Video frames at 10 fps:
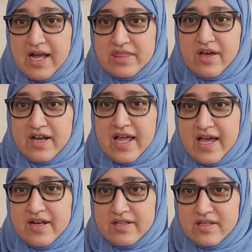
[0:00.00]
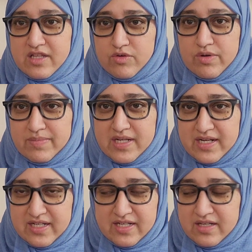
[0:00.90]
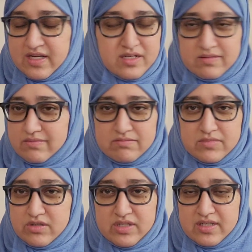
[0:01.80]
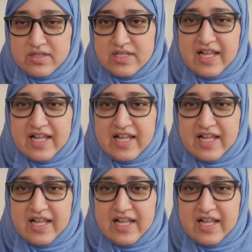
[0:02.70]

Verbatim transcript: I thought I had the equipment I needed, and no, I didn't.